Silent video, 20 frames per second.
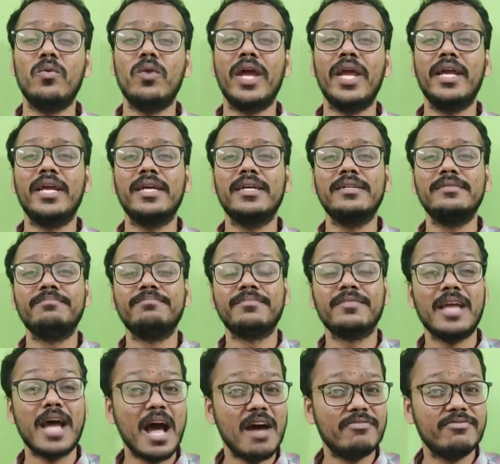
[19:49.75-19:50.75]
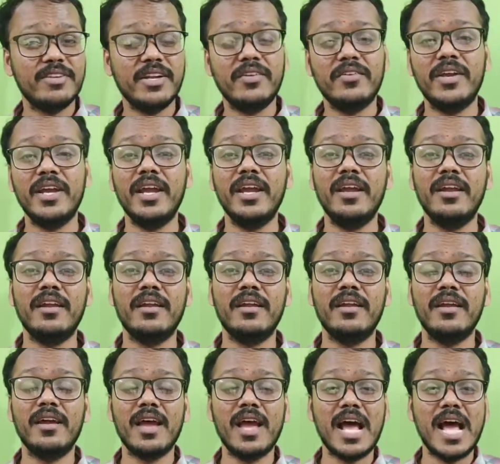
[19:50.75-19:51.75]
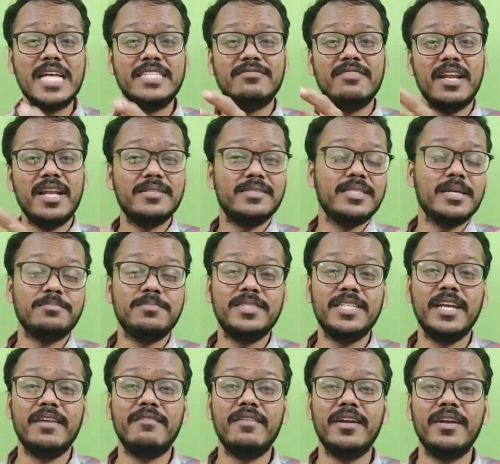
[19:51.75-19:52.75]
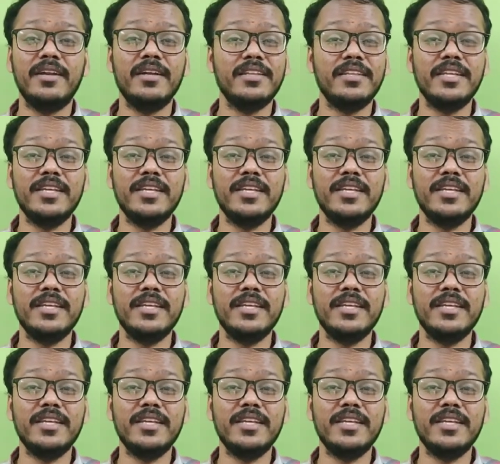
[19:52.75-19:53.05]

like aftercare as well as subsequent,